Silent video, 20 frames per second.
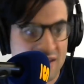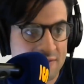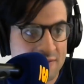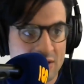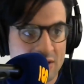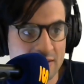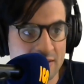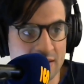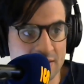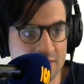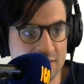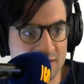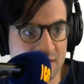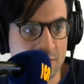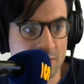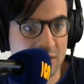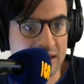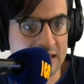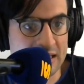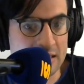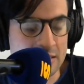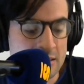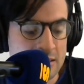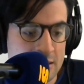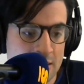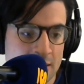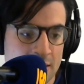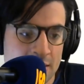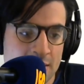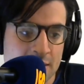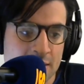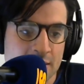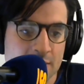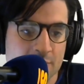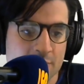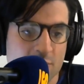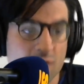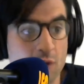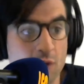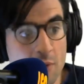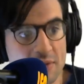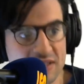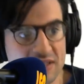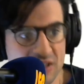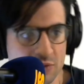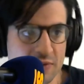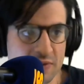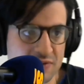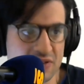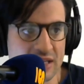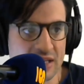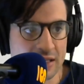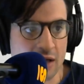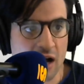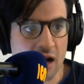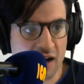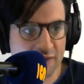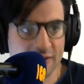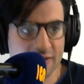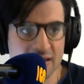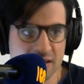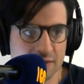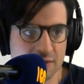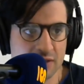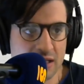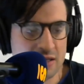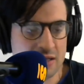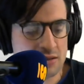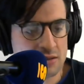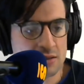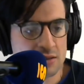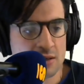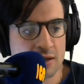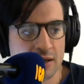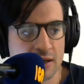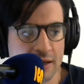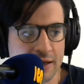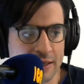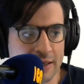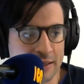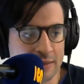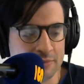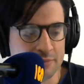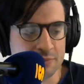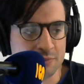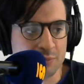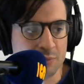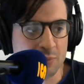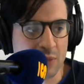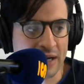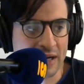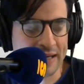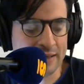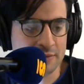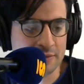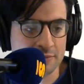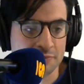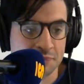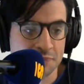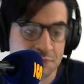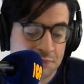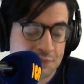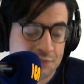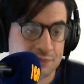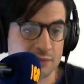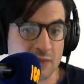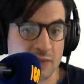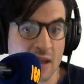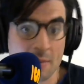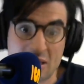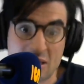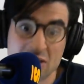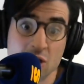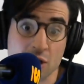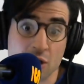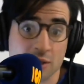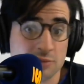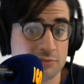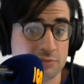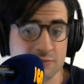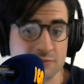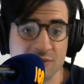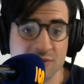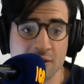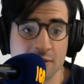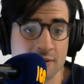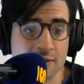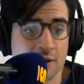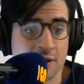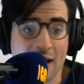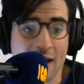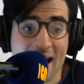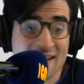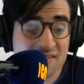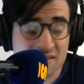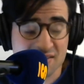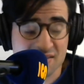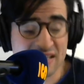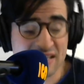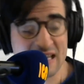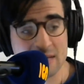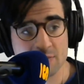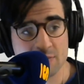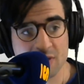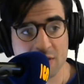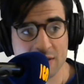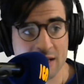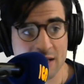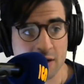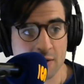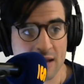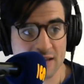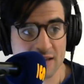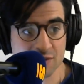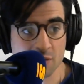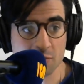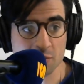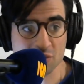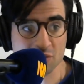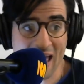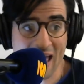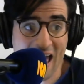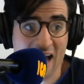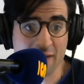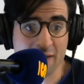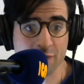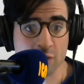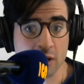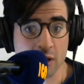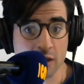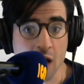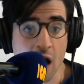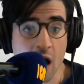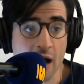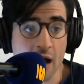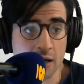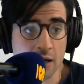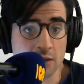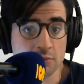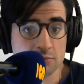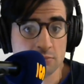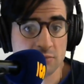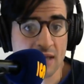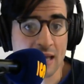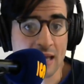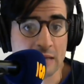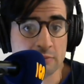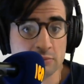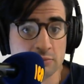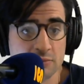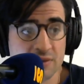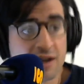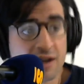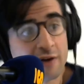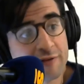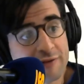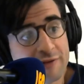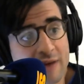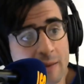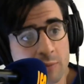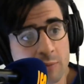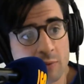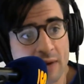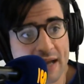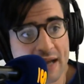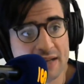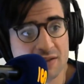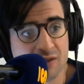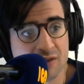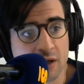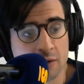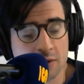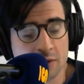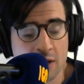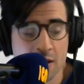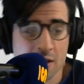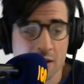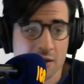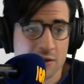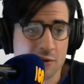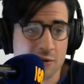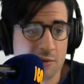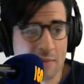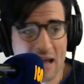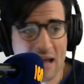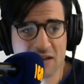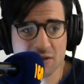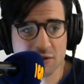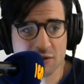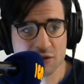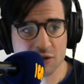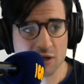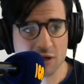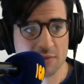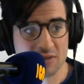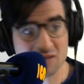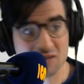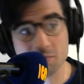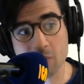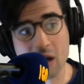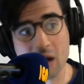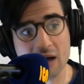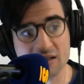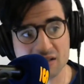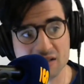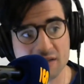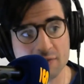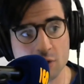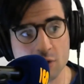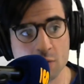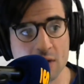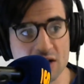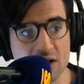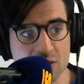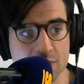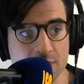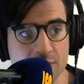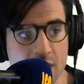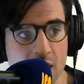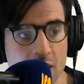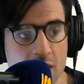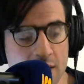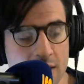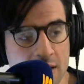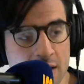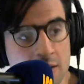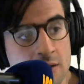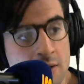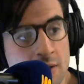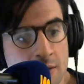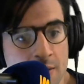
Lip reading: given some of the performances we've seen offensively. But I mean, look, they're as a team, their ERA is almost a half run higher than their FIP, right? So you imagine there's going to be some positive regression there. And